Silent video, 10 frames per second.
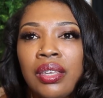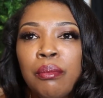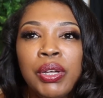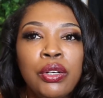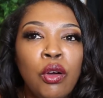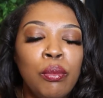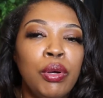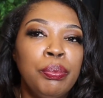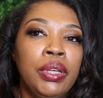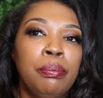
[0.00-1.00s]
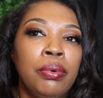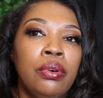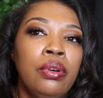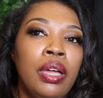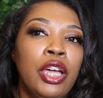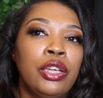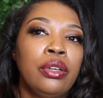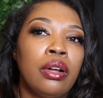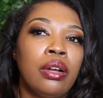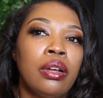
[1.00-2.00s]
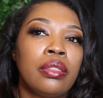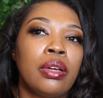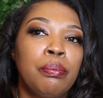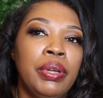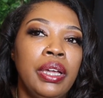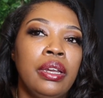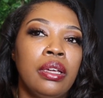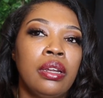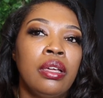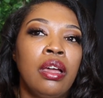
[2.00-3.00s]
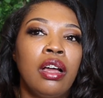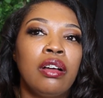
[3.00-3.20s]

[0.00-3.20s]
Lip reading: But normal people, the opinion